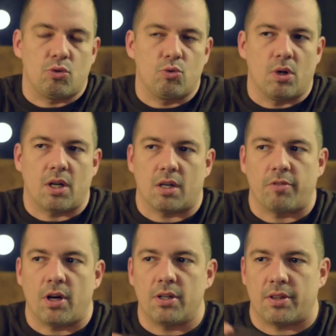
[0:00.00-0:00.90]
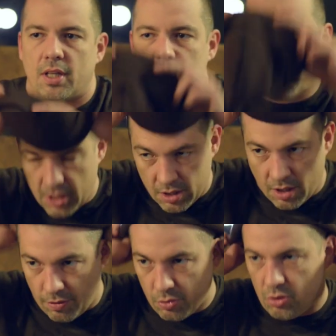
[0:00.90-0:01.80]
do a lot of other things because
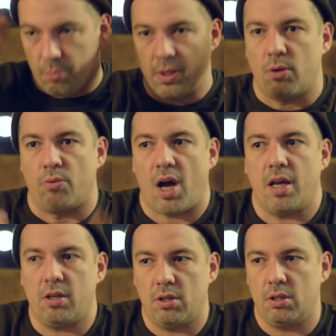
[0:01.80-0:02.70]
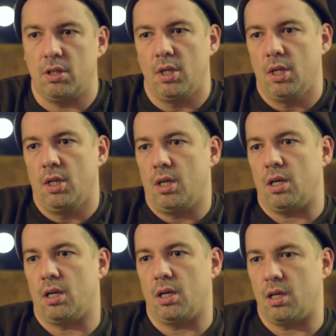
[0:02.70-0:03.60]
I've also been a writer.
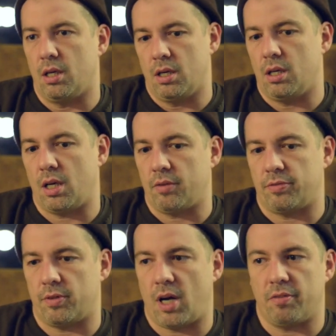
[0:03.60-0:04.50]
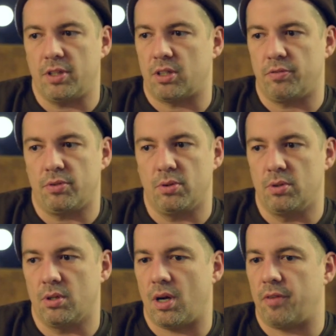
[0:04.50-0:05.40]
I've
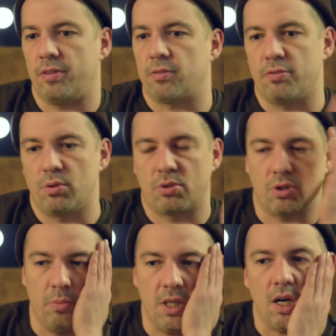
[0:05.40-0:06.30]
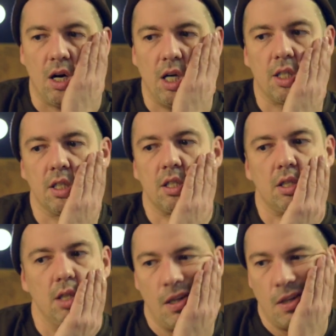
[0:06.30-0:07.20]
interviewed, you know, I've interviewed so many artists.